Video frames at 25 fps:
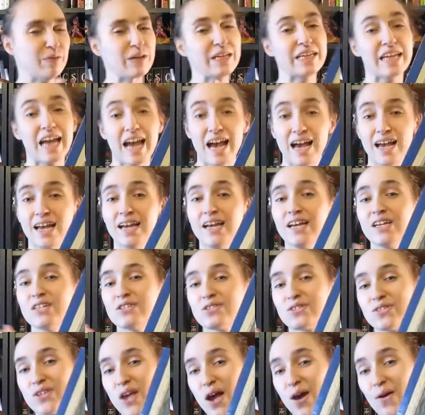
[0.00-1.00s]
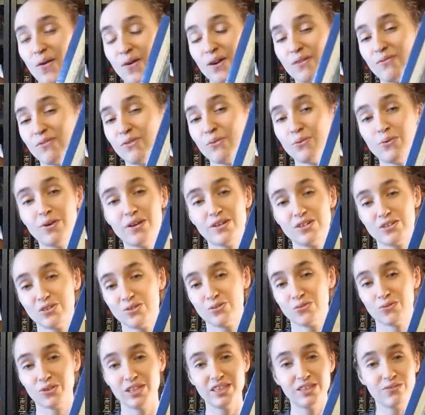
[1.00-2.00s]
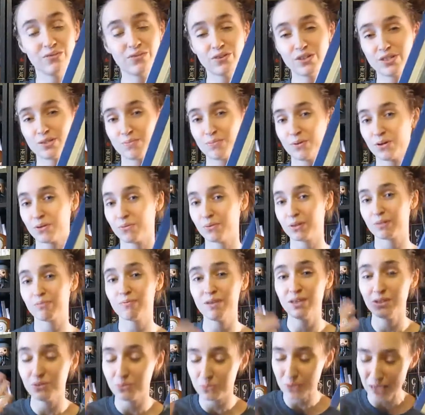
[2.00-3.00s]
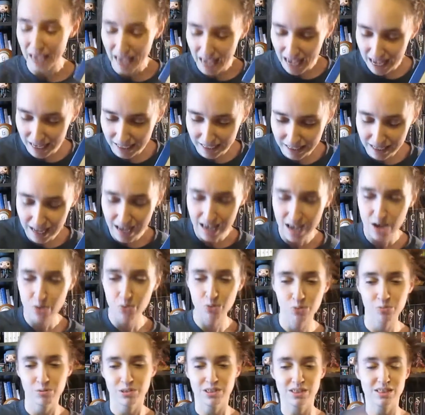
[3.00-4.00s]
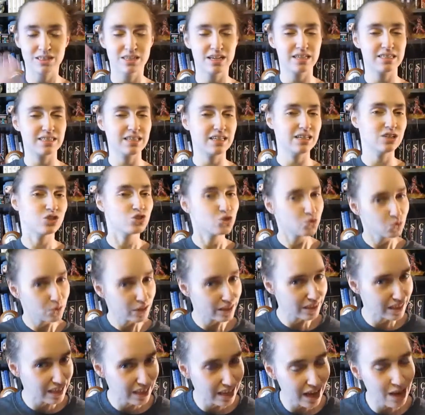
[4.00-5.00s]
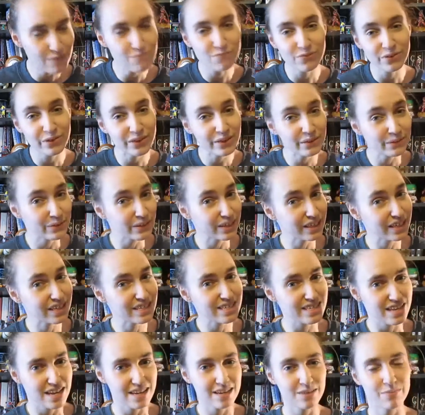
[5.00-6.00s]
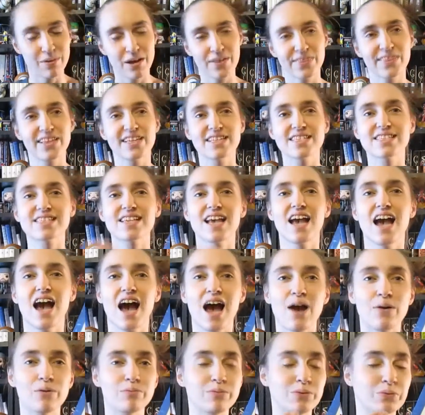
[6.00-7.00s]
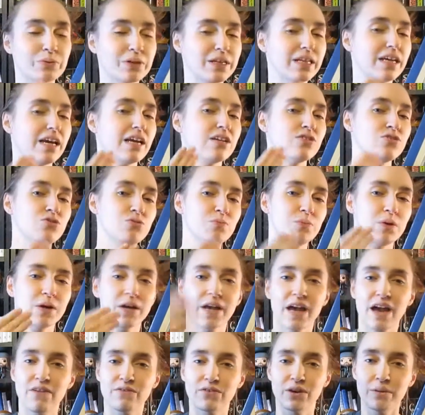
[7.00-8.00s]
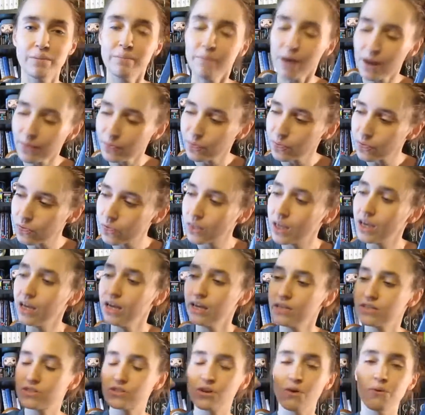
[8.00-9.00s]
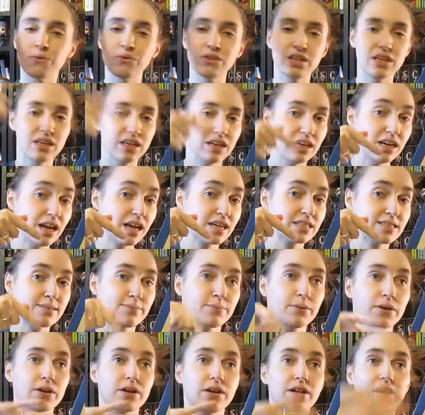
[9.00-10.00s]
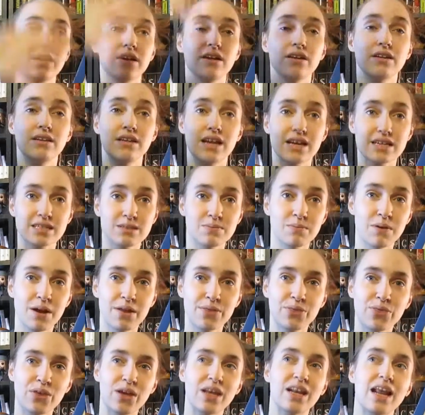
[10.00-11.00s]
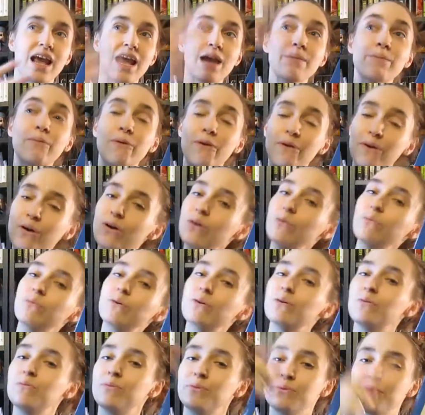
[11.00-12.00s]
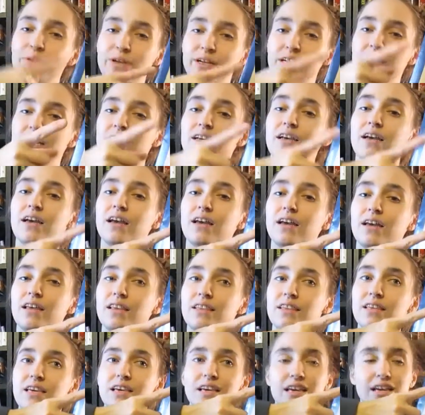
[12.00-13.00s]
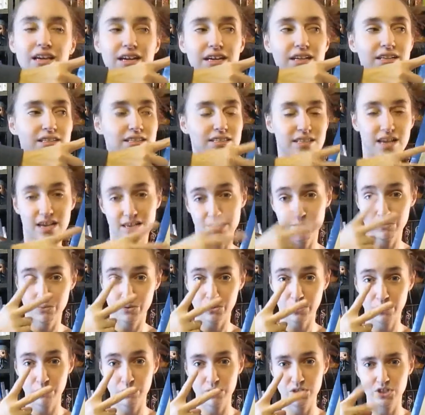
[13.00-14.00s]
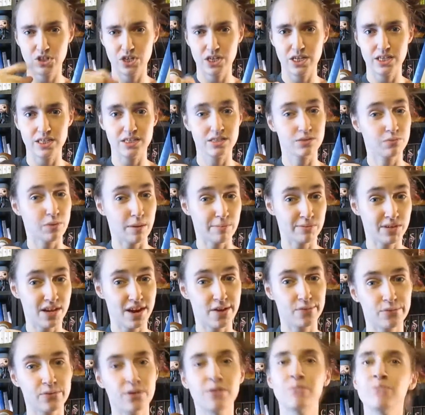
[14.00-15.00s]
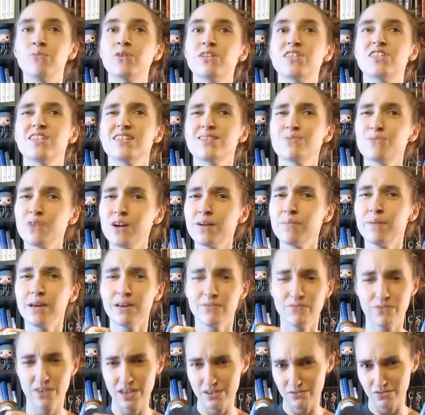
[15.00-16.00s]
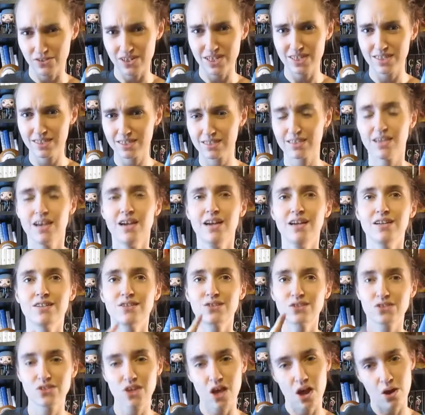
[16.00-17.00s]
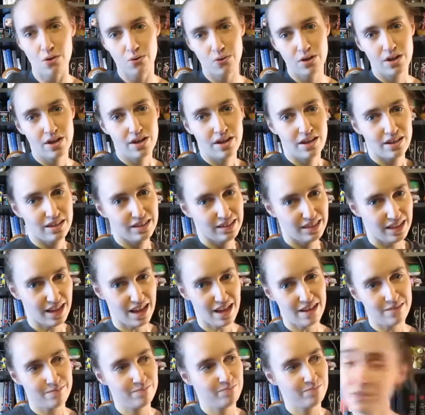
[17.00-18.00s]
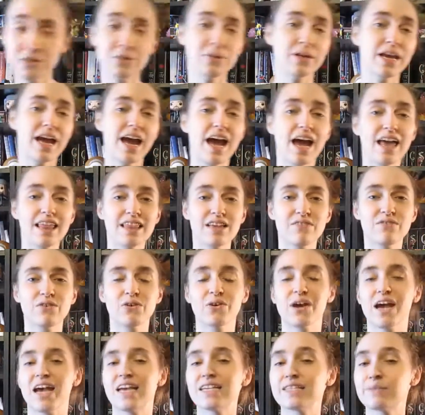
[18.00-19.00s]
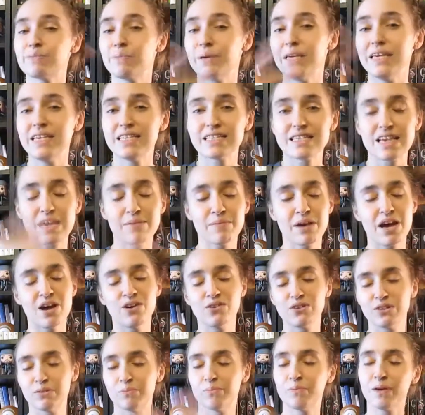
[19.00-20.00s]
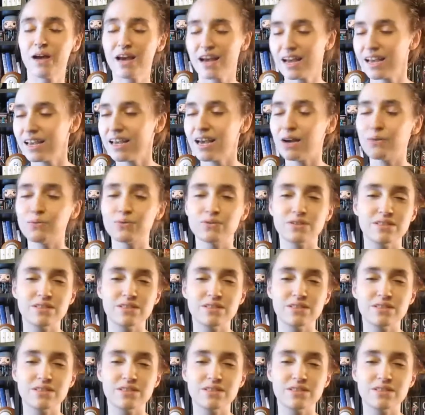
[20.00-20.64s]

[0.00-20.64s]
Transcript: but yeah, so if you want to read the first book with me, you can. We'll be discussing it shortly. I'm really, really excited about this. I will be reading a new book every month. So the next book next month in April, we will be reading the second book, which is The Reptile Room, which is one of my favorites. So yeah. So yeah, I love you guys. Peace. I'm out. Goodbye. I will